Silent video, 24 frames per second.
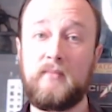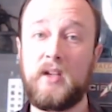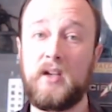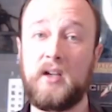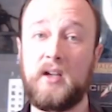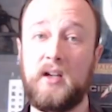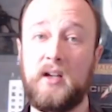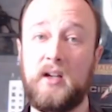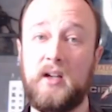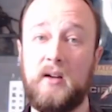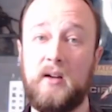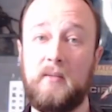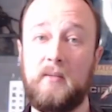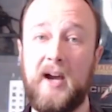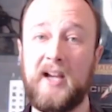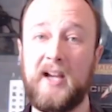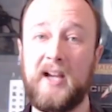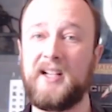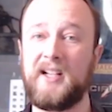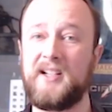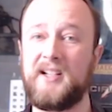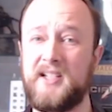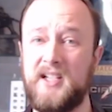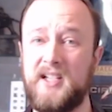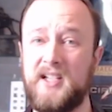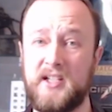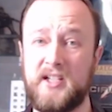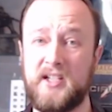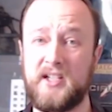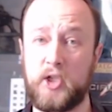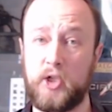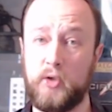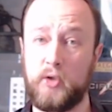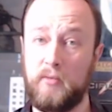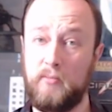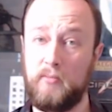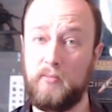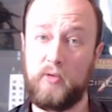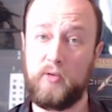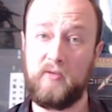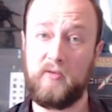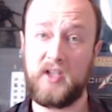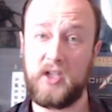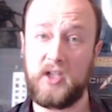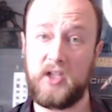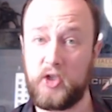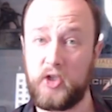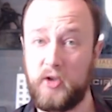I'd like to see this section removed
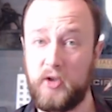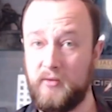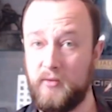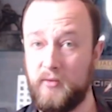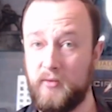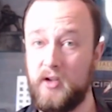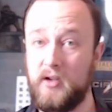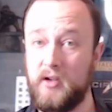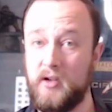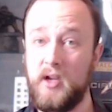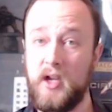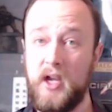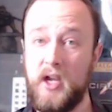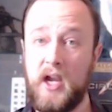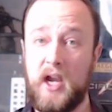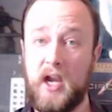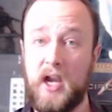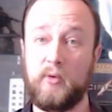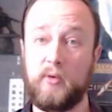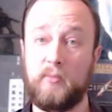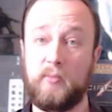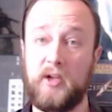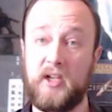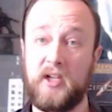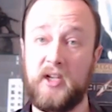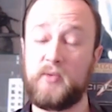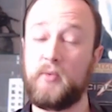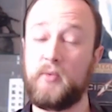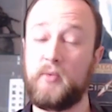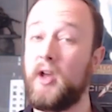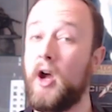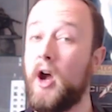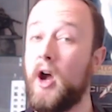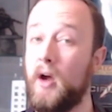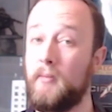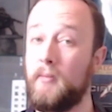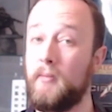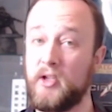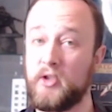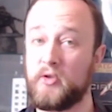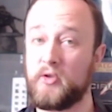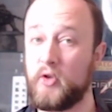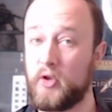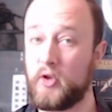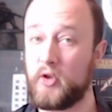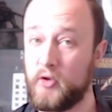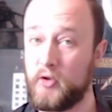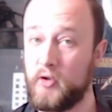in issue 3 and replaced with a hobby
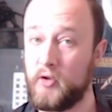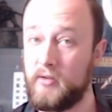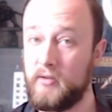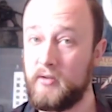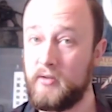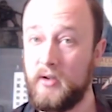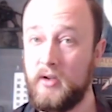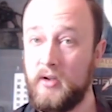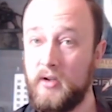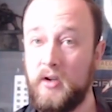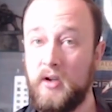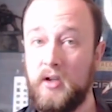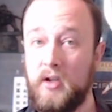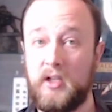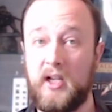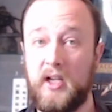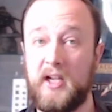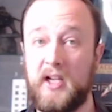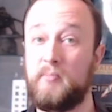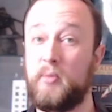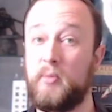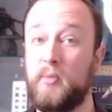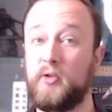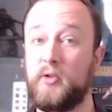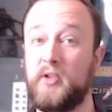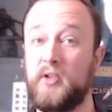instructional, like building